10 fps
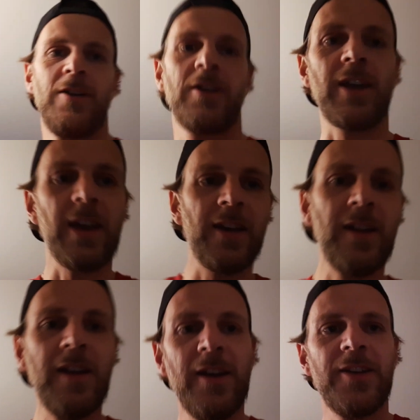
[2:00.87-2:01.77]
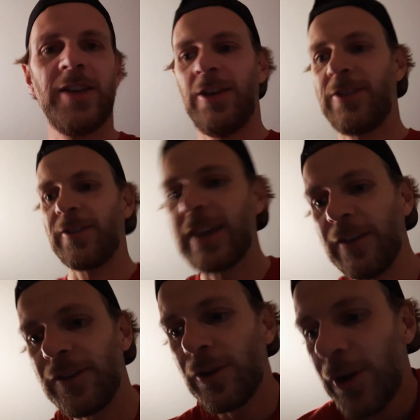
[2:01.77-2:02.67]
Okay, to
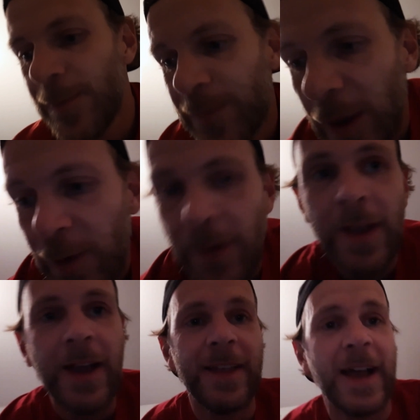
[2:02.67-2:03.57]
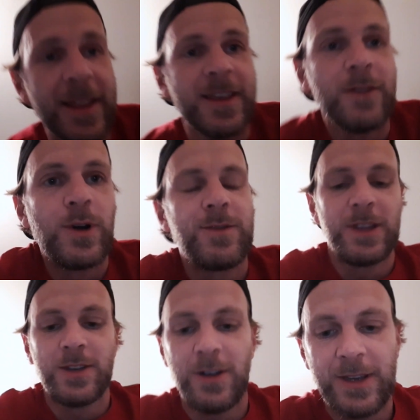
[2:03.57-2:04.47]
give you an idea what we're
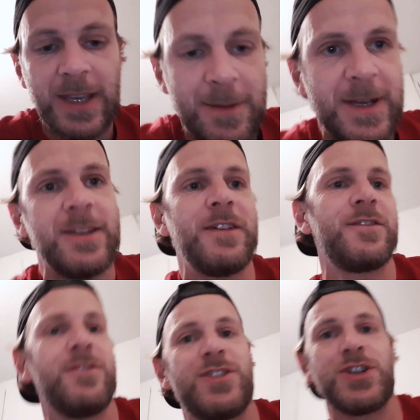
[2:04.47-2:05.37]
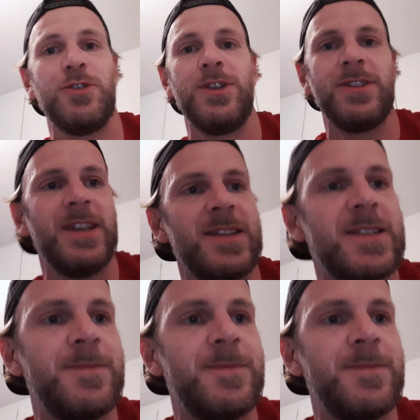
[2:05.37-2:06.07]
talking about, I have to show you this.